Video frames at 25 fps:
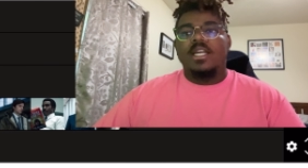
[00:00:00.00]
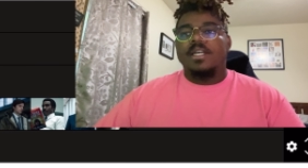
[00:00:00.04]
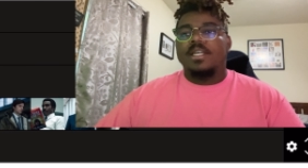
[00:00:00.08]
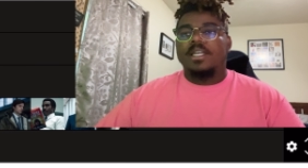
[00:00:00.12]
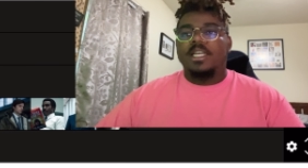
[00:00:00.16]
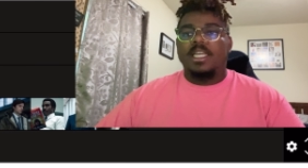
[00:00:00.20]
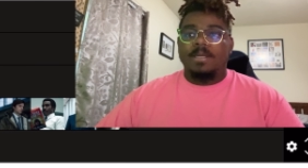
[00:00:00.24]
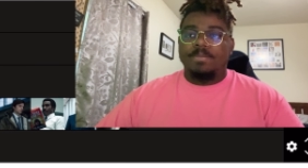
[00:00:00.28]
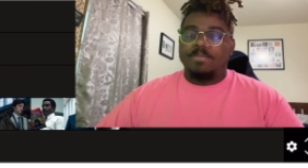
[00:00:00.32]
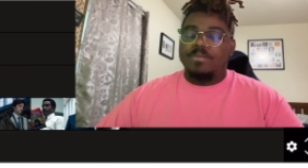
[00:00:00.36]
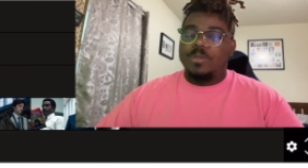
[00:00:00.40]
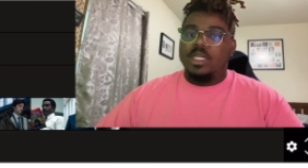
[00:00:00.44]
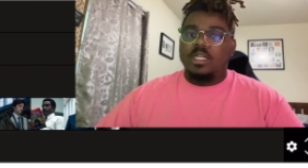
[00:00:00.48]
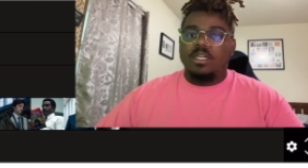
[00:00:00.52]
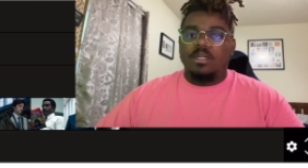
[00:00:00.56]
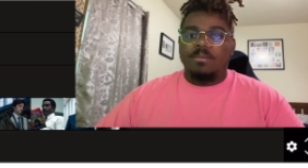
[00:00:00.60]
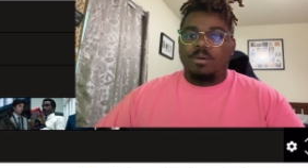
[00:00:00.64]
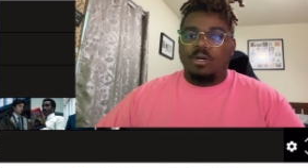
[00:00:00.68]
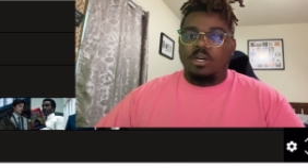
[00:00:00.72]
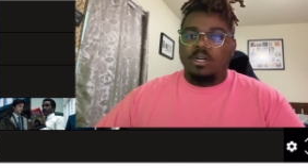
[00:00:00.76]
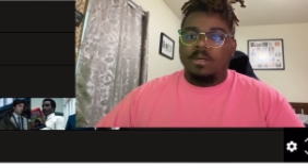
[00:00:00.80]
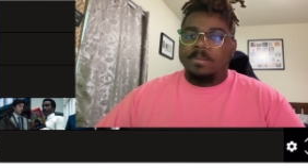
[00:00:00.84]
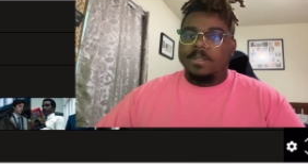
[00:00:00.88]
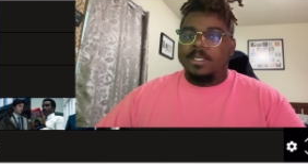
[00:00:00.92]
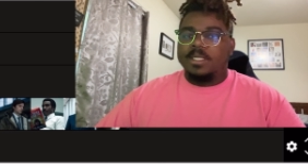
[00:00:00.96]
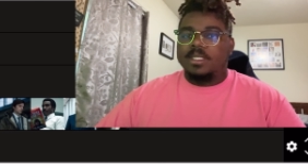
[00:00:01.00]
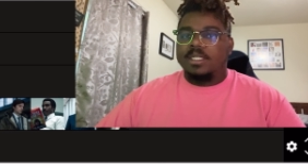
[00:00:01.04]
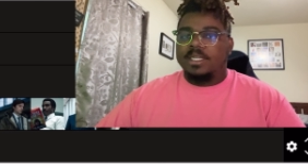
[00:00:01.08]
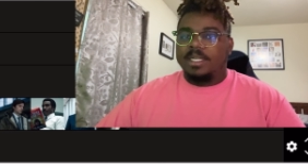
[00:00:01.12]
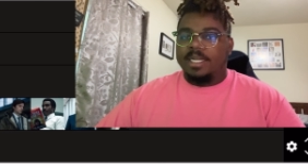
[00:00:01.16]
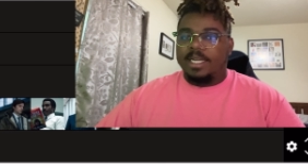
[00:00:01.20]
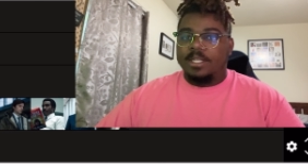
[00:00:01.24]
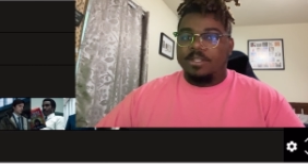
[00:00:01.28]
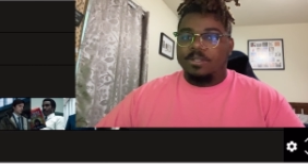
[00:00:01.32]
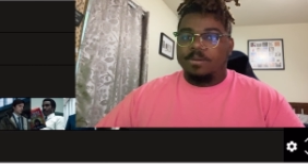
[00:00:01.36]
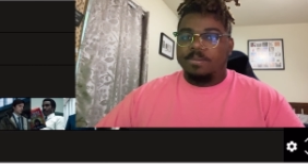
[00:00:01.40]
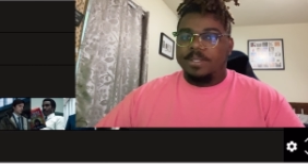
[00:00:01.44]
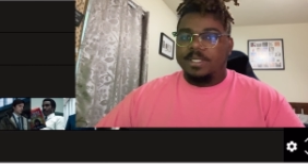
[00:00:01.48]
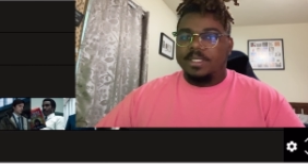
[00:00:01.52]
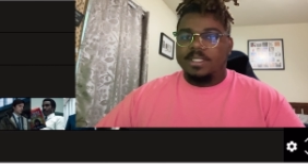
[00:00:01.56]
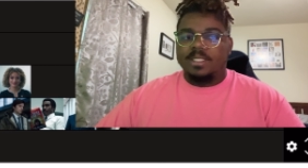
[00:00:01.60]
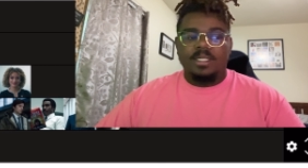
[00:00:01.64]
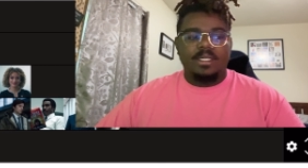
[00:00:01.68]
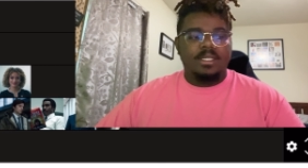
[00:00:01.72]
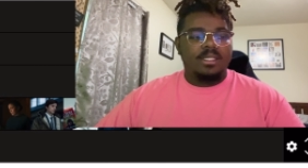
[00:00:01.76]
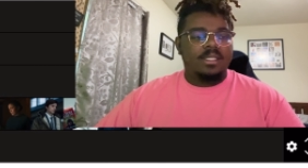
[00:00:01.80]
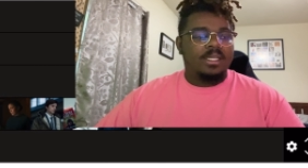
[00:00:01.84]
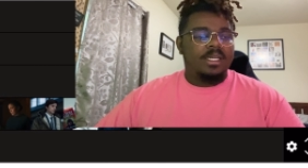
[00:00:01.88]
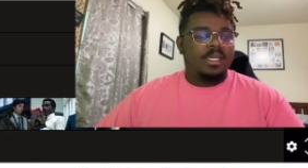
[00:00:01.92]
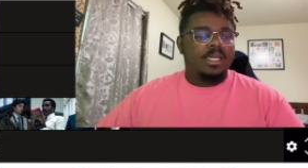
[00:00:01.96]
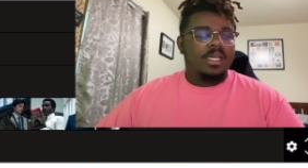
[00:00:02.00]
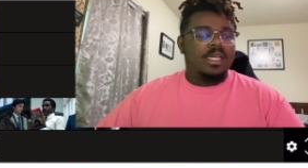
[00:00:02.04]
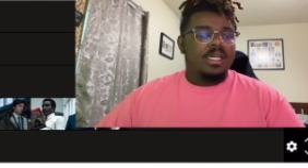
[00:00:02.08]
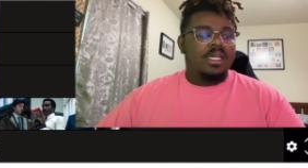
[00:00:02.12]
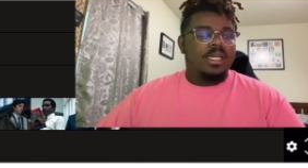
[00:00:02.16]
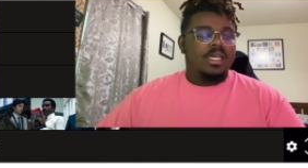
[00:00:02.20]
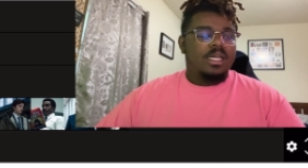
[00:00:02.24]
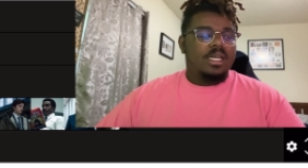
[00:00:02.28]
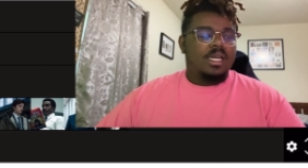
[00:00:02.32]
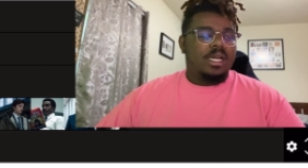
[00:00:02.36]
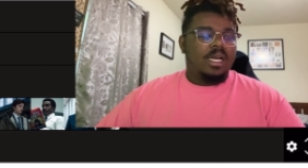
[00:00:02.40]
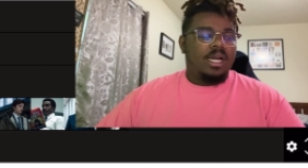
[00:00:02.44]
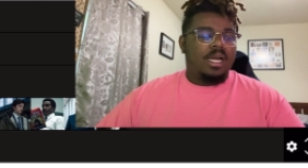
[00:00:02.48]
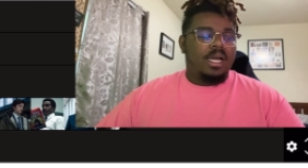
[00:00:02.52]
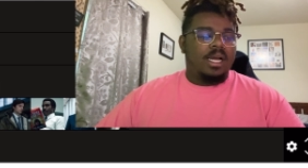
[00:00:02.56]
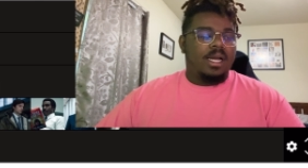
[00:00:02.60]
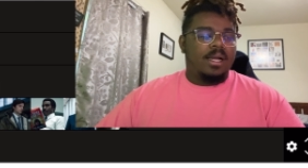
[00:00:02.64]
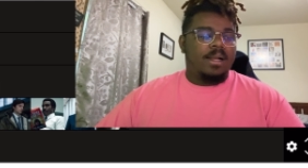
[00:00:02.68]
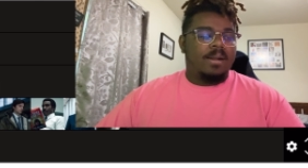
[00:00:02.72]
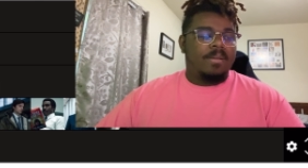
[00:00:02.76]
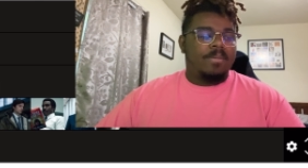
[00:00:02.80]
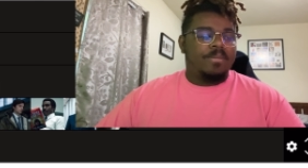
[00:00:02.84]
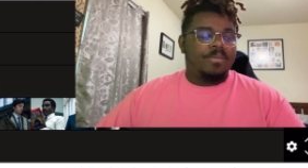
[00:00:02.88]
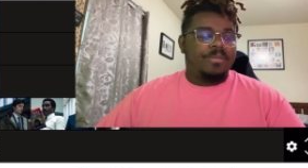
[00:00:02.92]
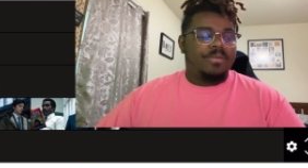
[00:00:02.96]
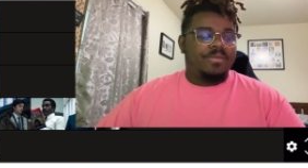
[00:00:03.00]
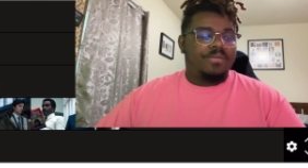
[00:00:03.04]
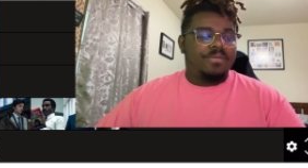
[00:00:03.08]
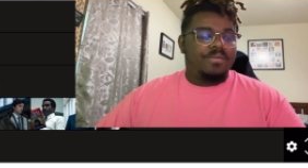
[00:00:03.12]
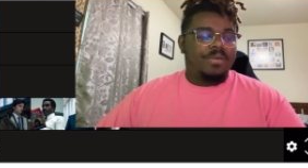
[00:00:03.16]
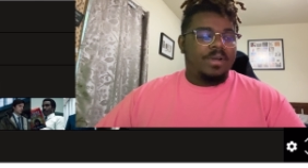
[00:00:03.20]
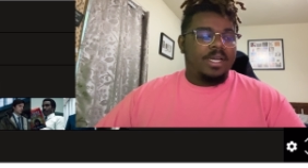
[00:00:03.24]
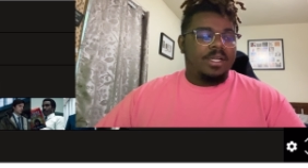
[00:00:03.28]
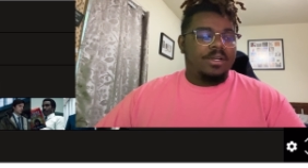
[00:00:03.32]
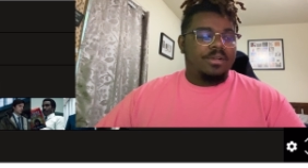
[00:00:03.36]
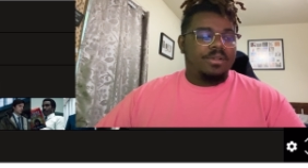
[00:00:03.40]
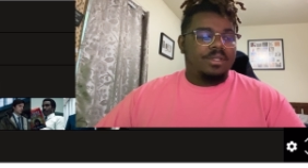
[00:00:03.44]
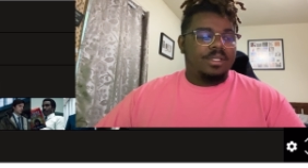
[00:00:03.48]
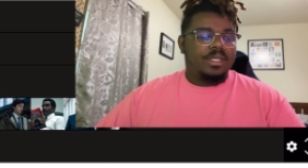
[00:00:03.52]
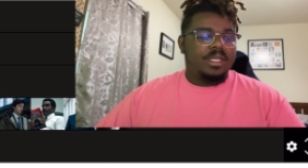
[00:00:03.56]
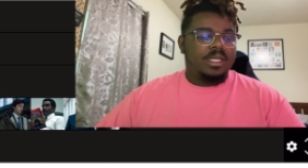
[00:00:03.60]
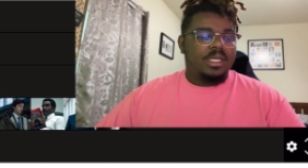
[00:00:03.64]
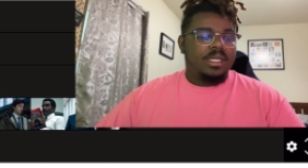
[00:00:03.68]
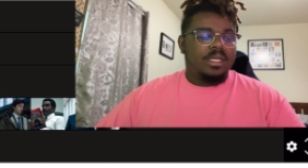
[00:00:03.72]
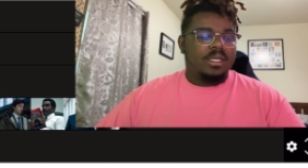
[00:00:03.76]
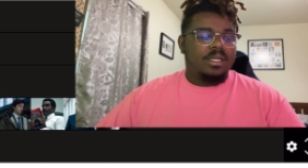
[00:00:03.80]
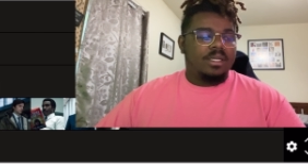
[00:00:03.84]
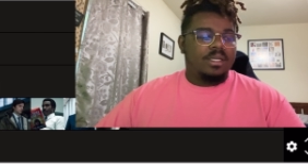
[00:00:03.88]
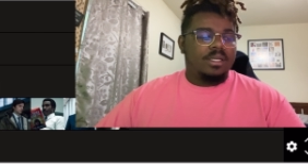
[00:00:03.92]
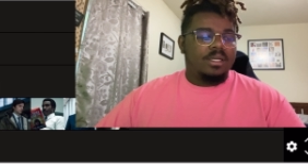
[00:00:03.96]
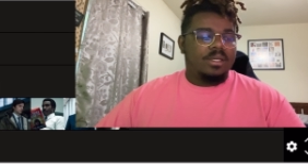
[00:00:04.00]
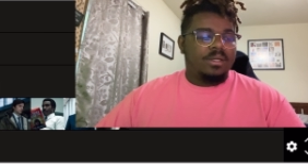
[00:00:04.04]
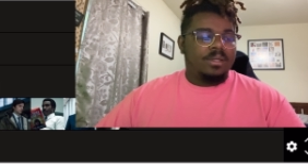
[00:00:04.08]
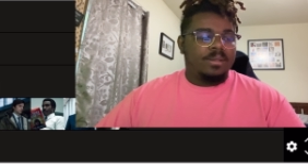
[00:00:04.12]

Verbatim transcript: keep the department together, basically. Um, finally,